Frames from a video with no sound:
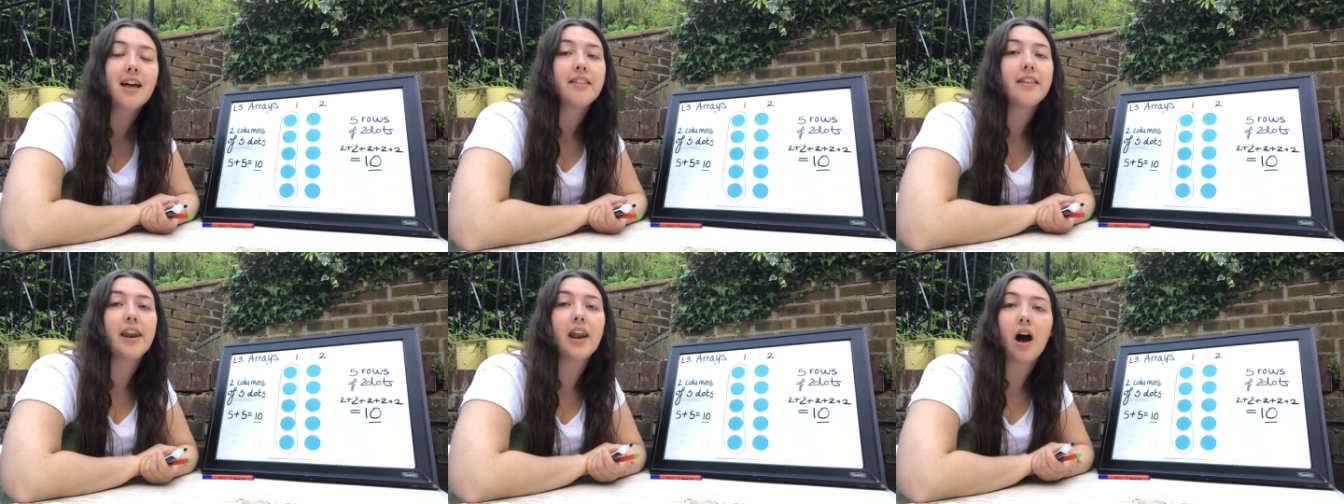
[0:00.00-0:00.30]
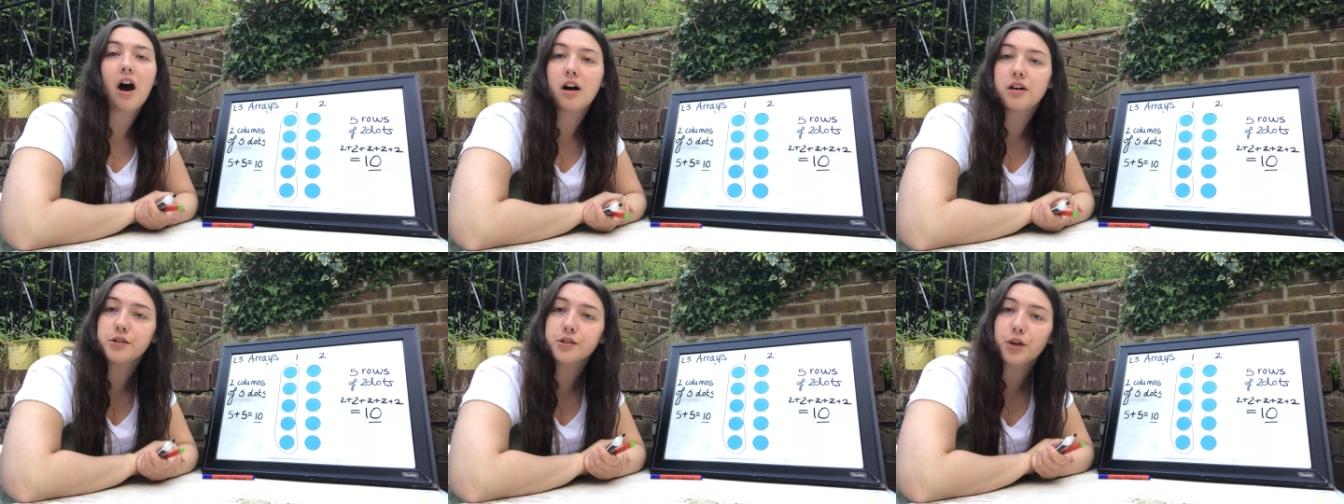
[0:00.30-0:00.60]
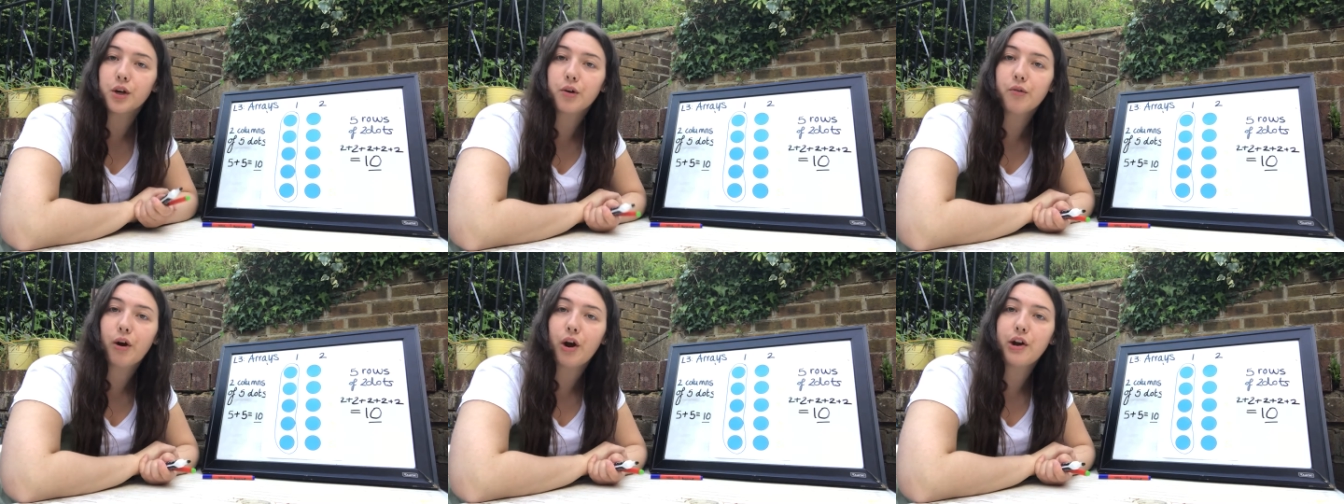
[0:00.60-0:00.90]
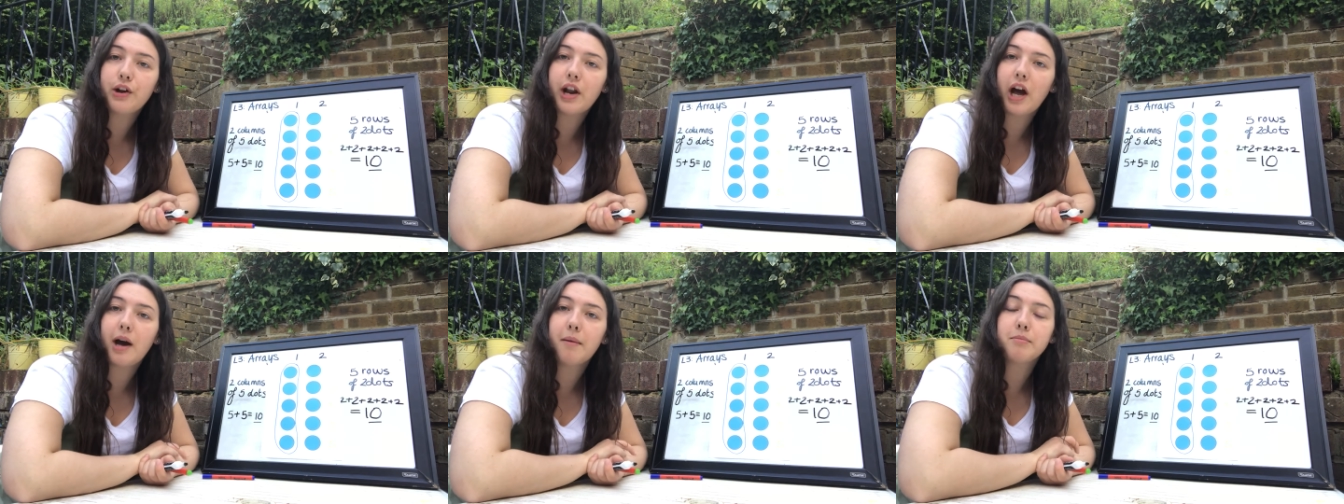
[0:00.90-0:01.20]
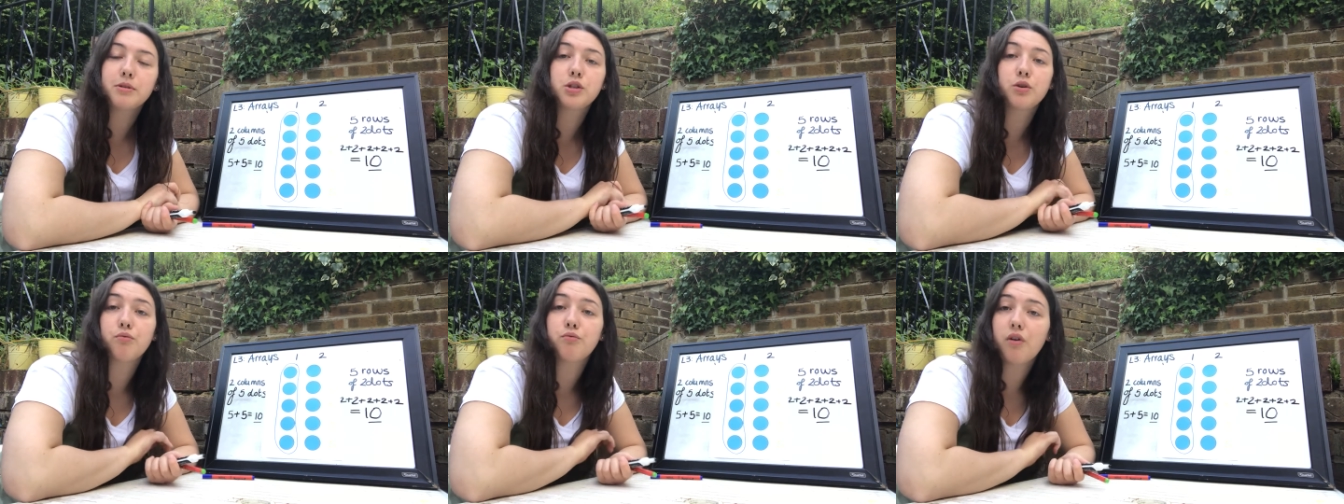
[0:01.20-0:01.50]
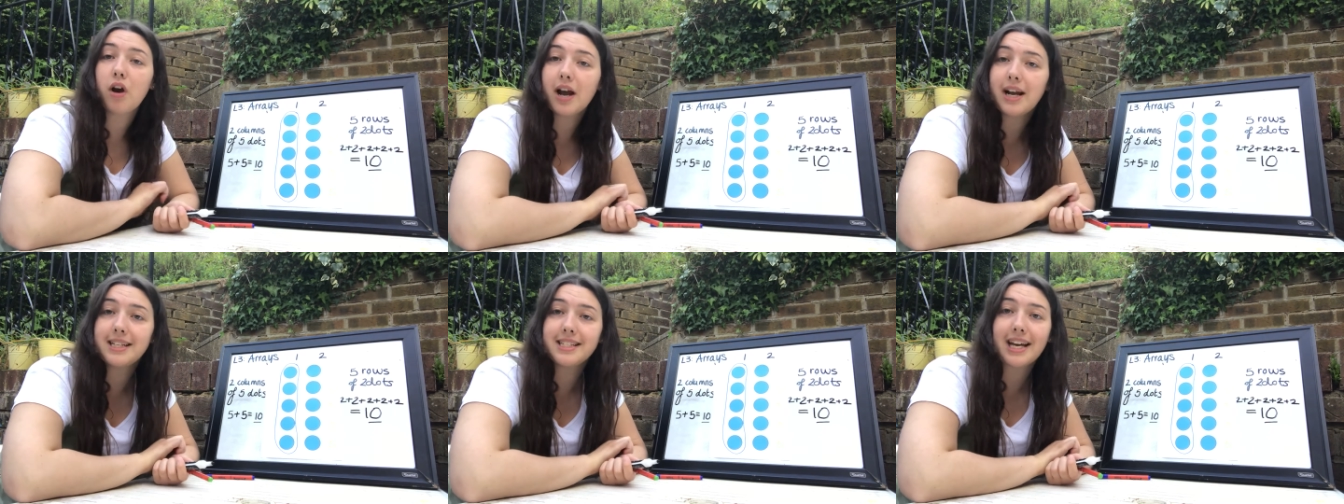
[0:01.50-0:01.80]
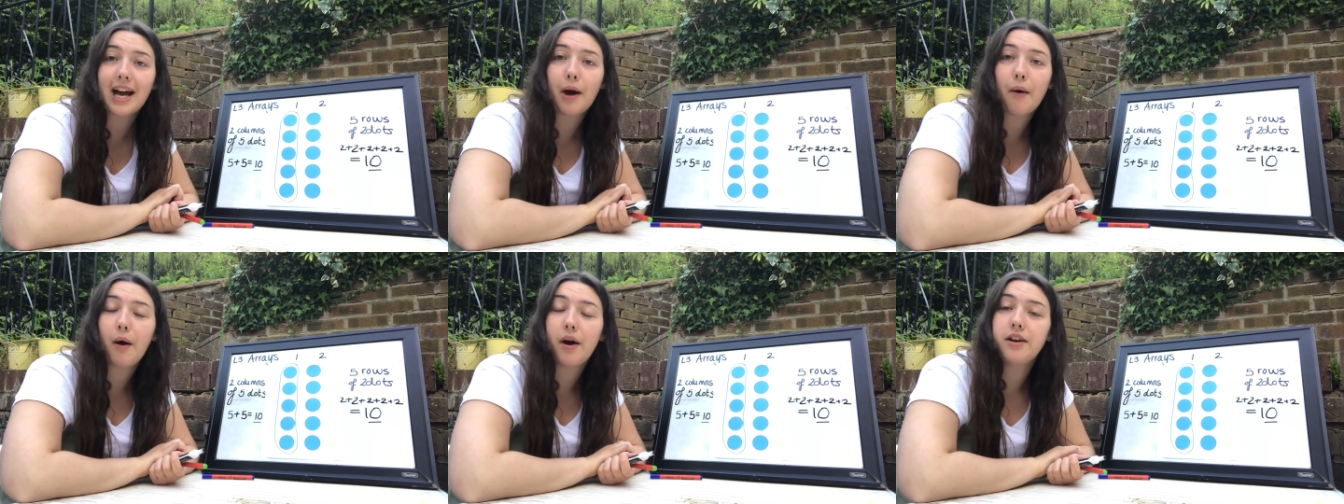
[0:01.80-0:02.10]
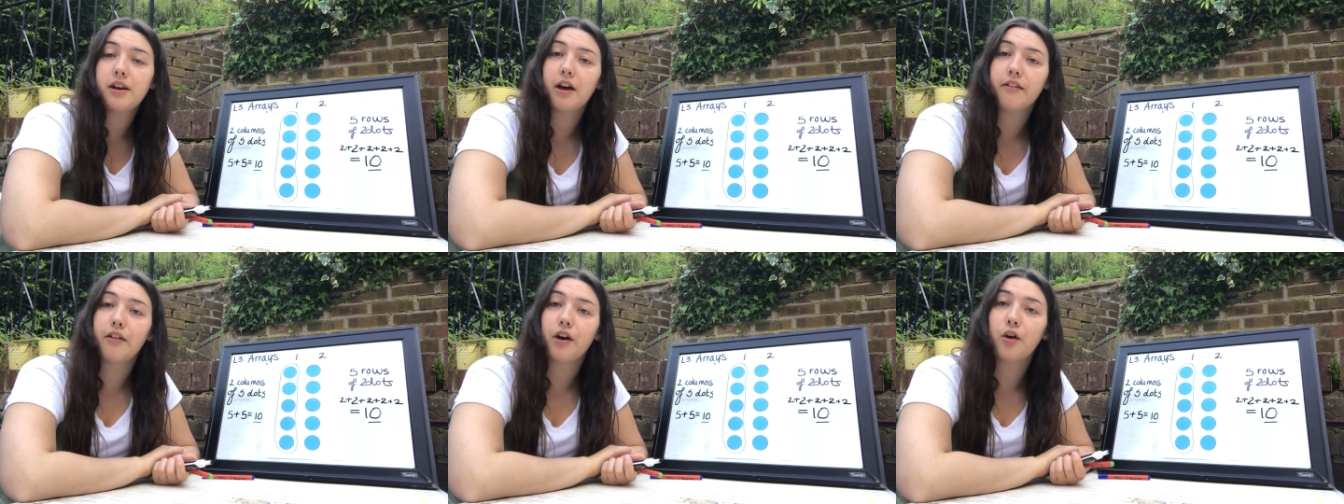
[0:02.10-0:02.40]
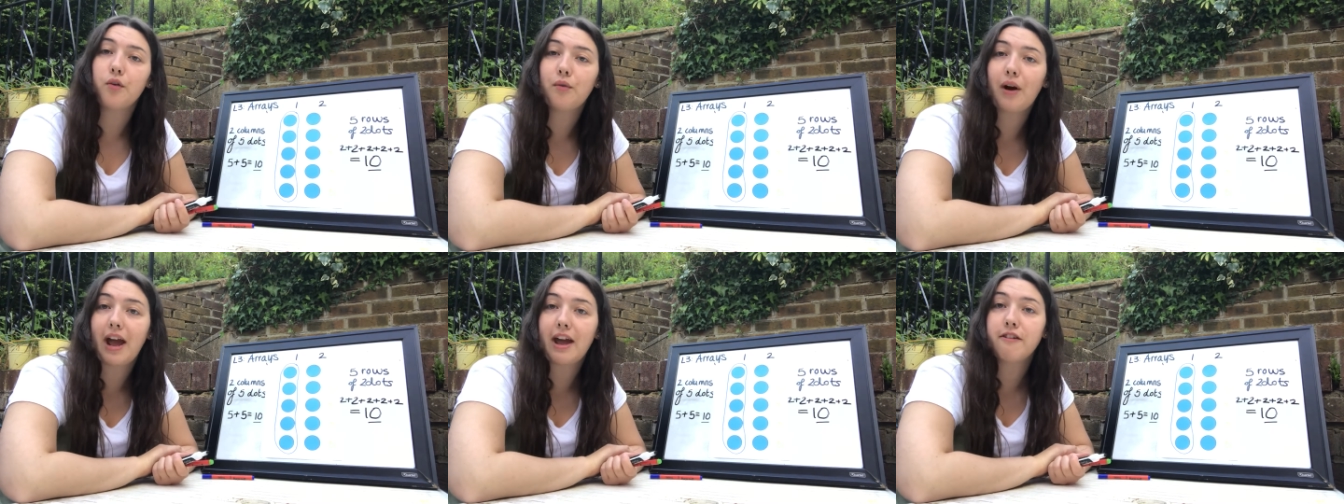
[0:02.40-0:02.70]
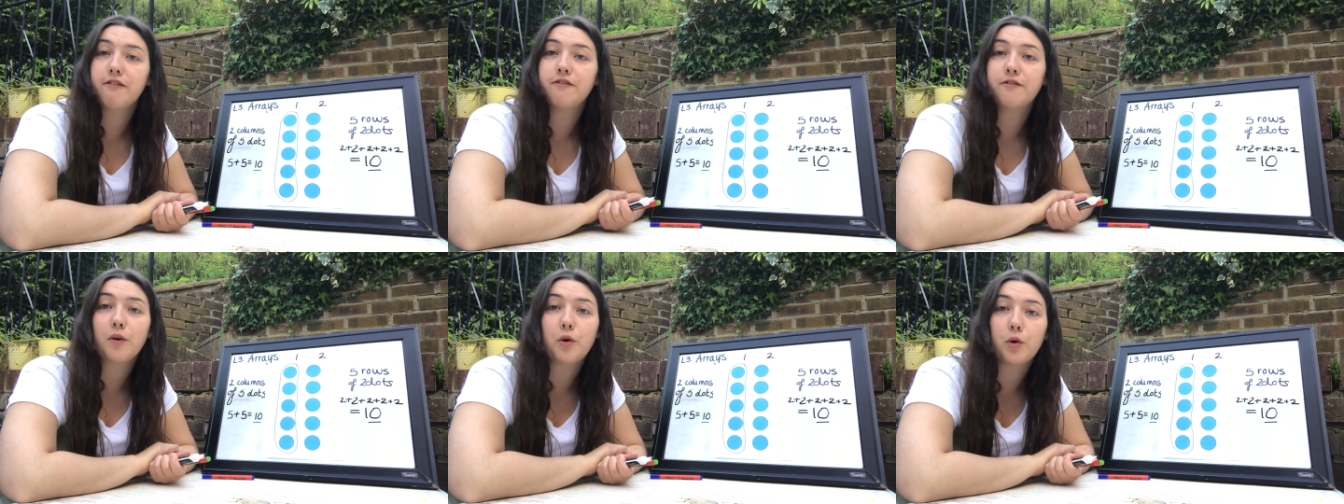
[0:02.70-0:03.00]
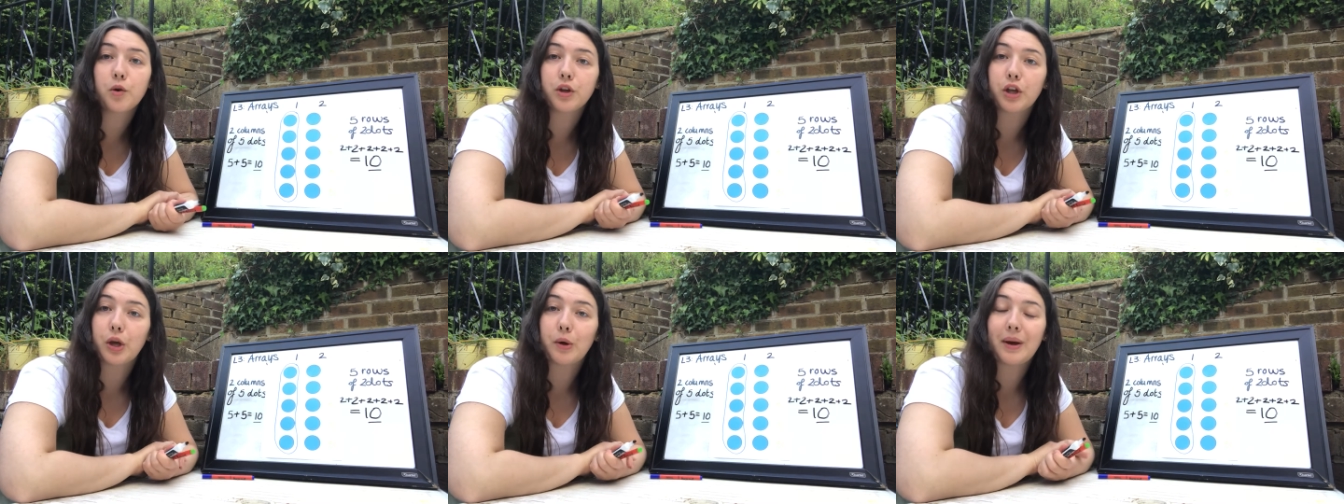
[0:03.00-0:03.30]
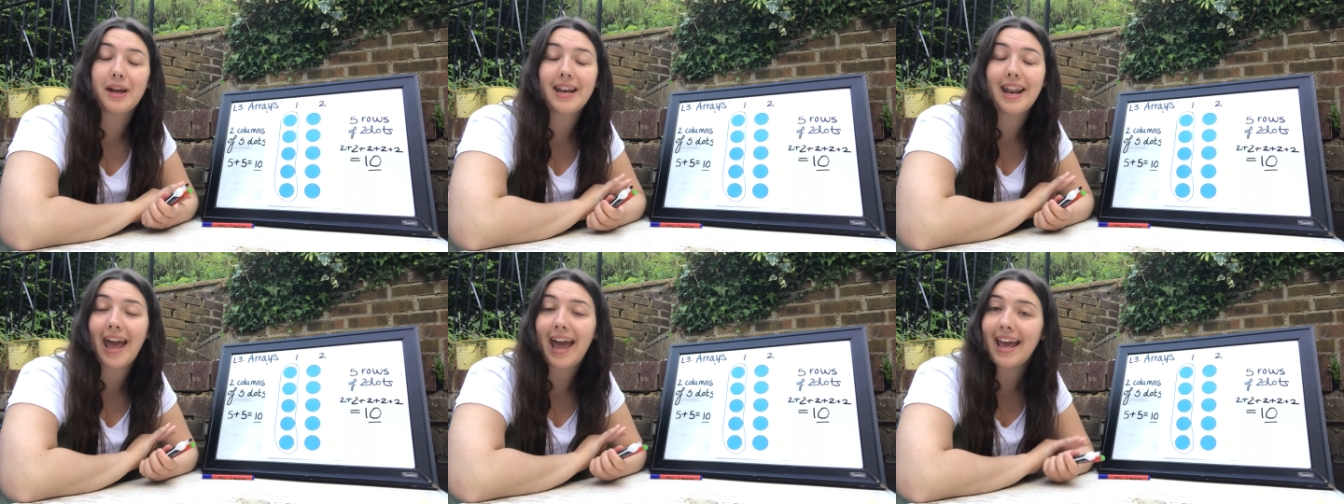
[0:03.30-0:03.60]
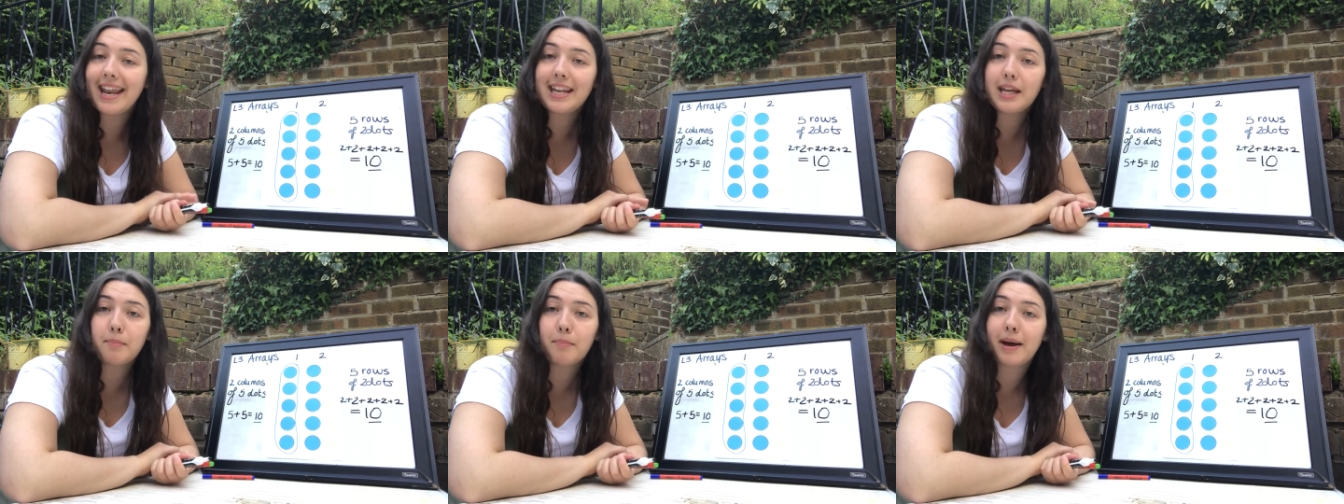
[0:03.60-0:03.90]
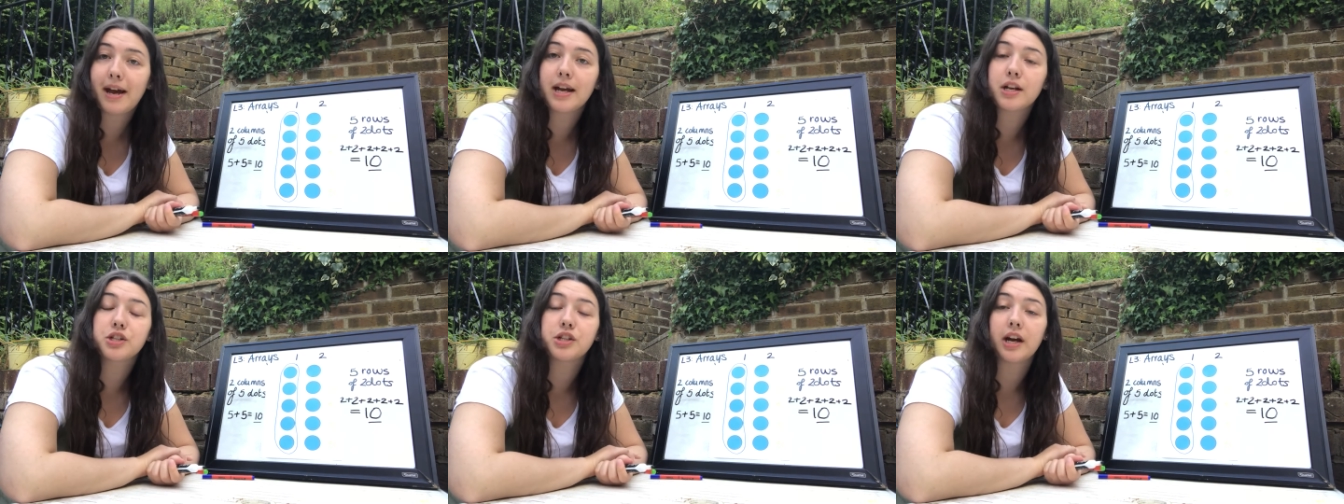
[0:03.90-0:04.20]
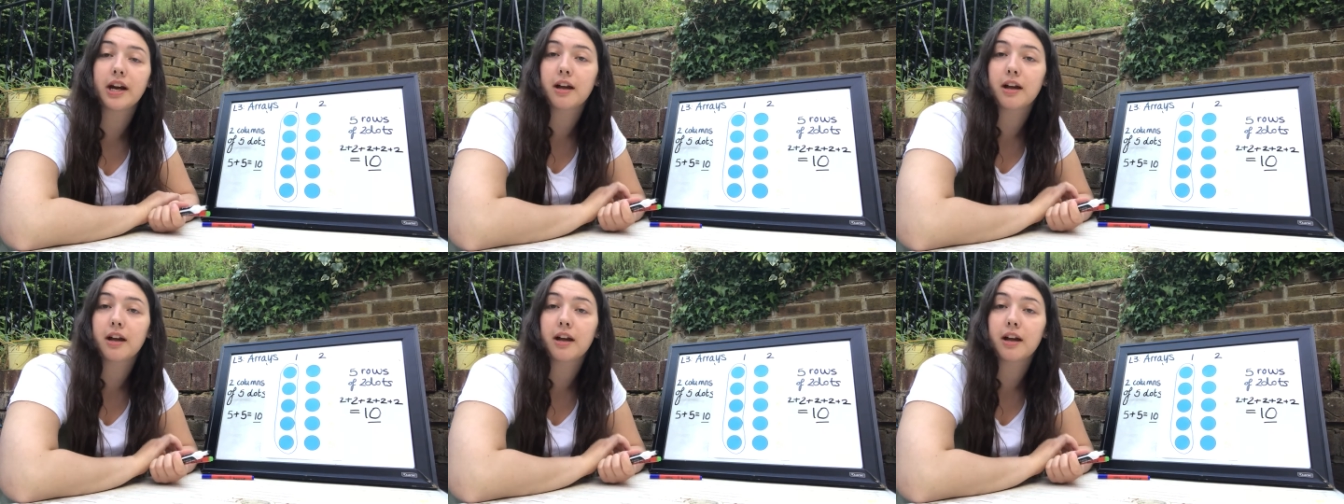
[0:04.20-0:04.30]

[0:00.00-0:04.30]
then ask a grown-up to write out another array for you in any picture.